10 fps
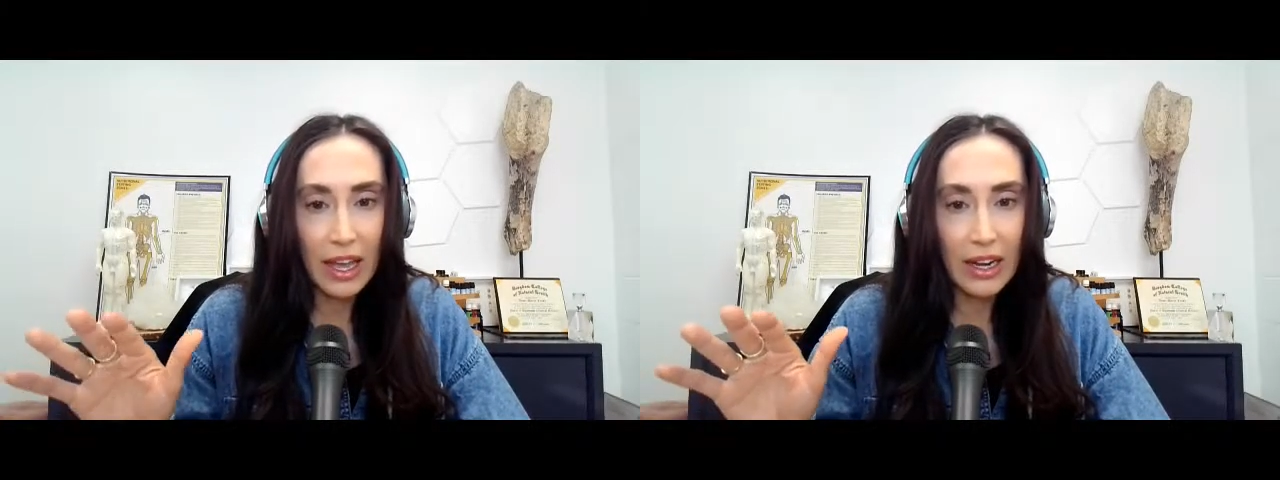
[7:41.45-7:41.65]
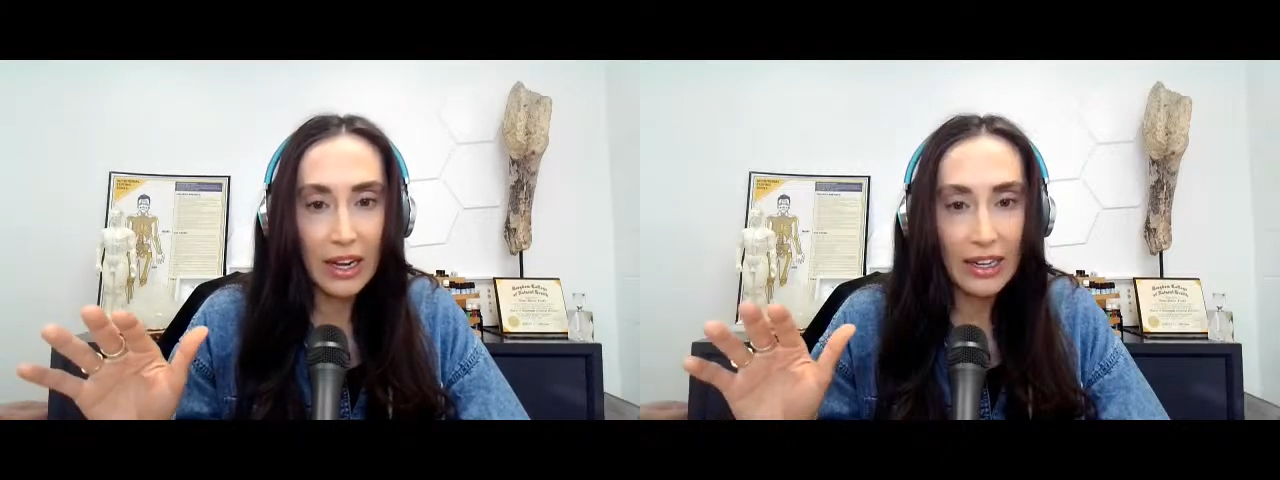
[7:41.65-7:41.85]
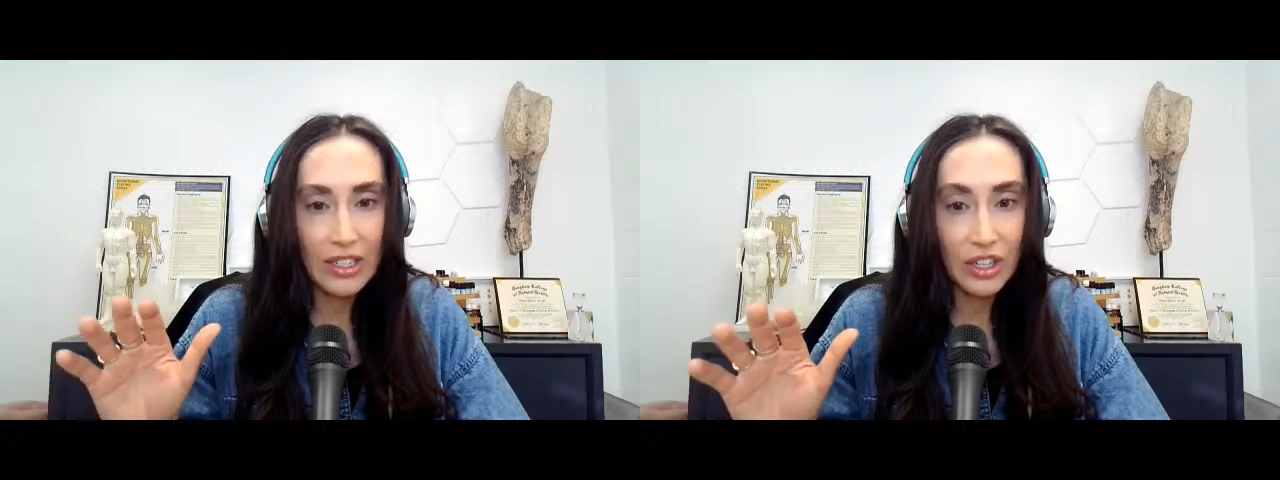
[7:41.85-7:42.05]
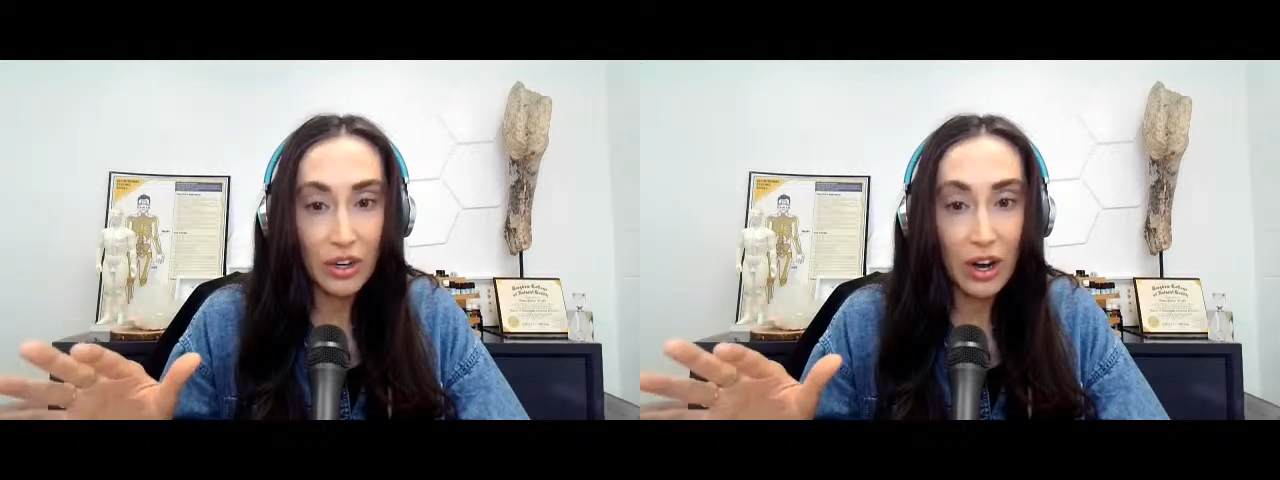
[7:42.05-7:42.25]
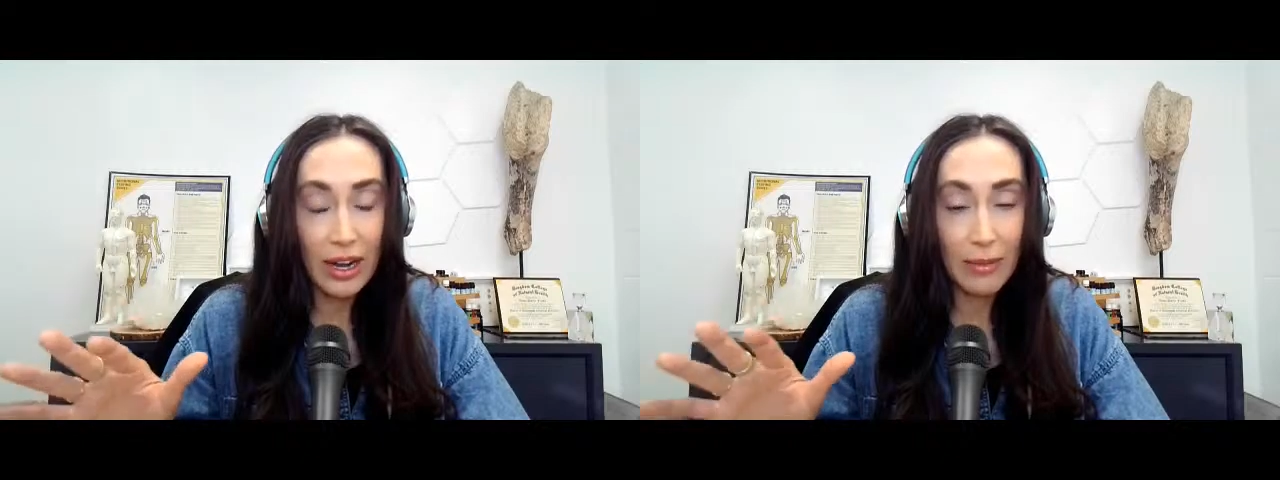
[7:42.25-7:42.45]
And I started
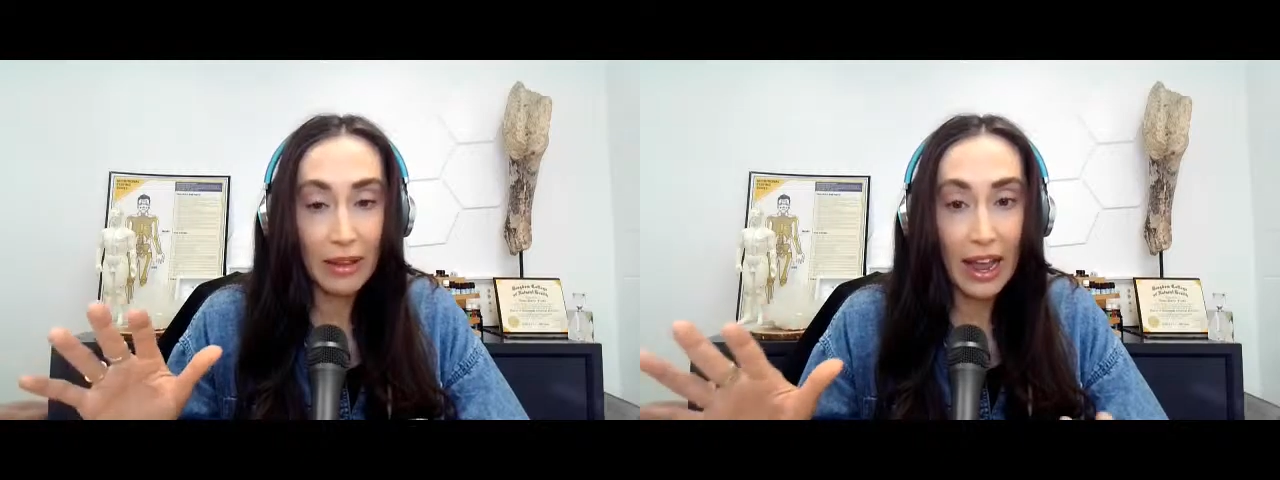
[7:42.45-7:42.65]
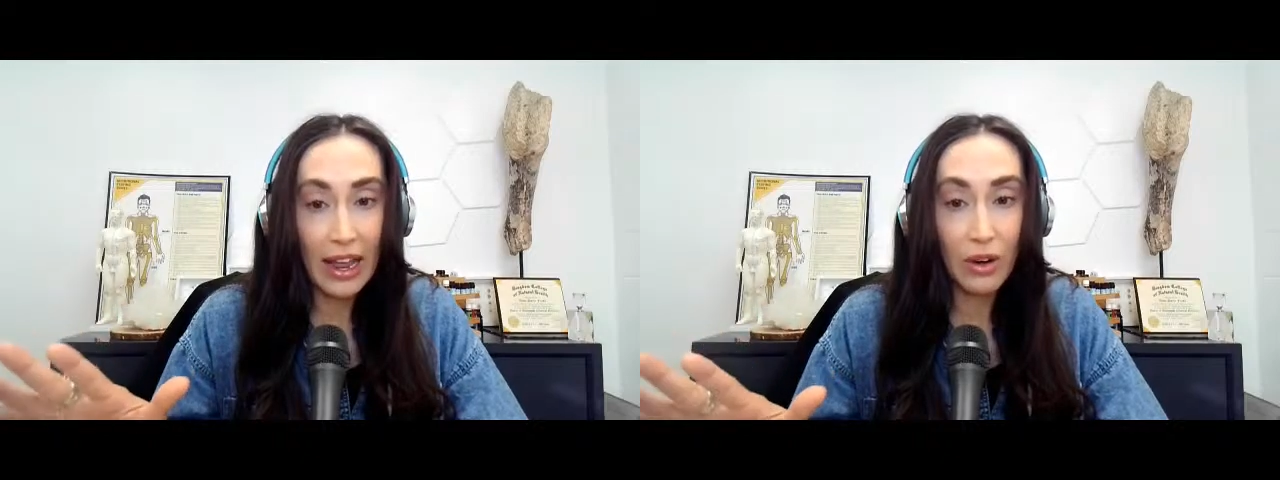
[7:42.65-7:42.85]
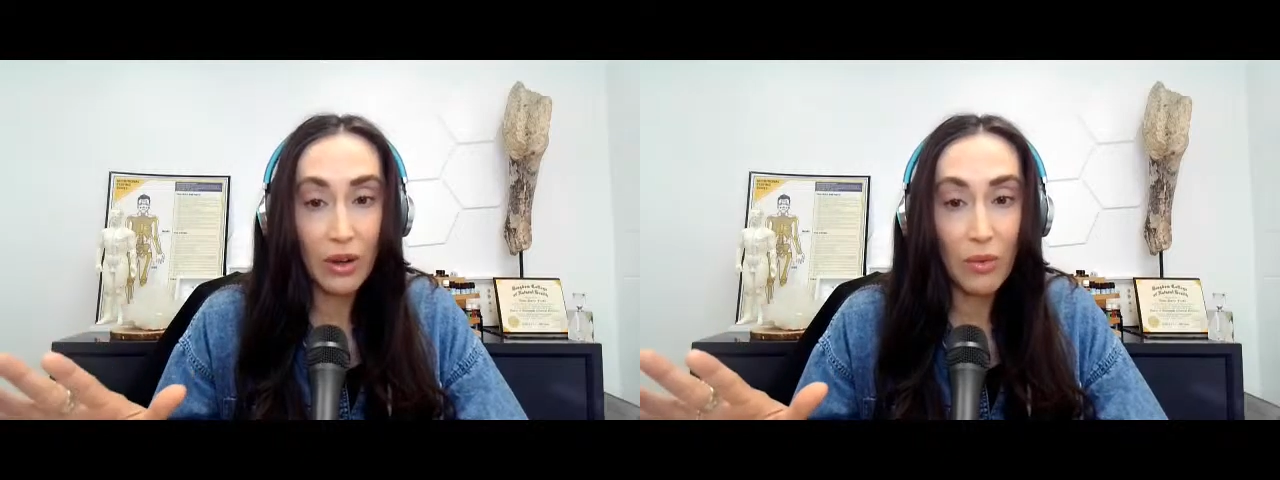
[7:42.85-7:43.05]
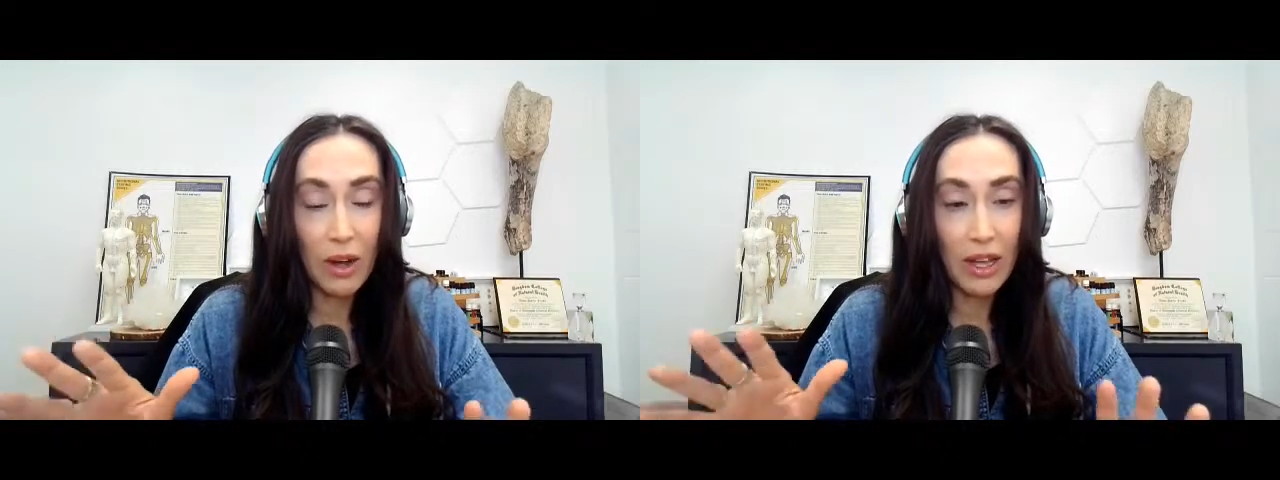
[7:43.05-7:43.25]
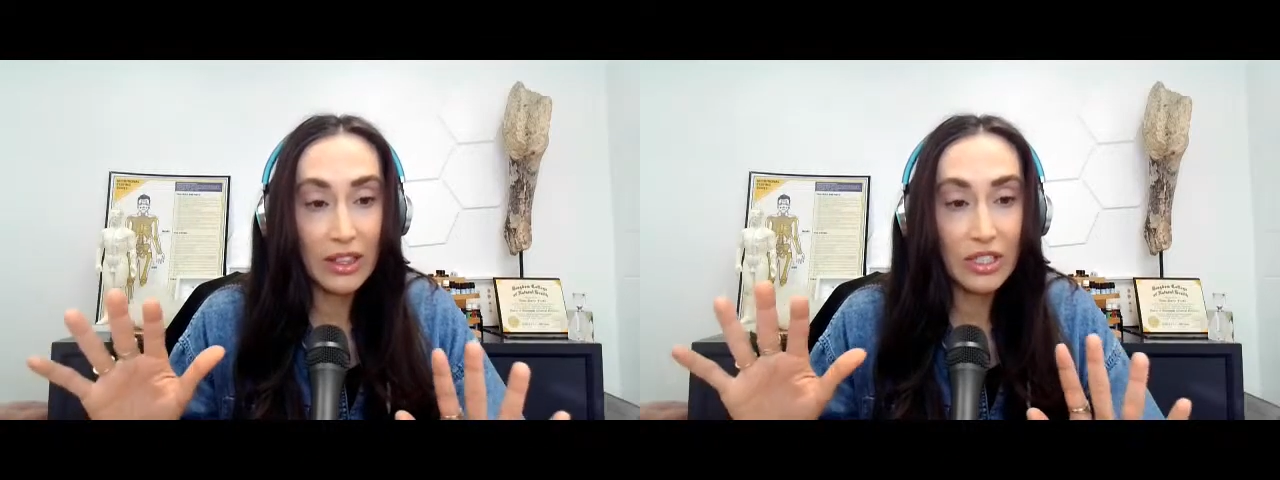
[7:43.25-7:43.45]
crying. I'm like, "I don't know what,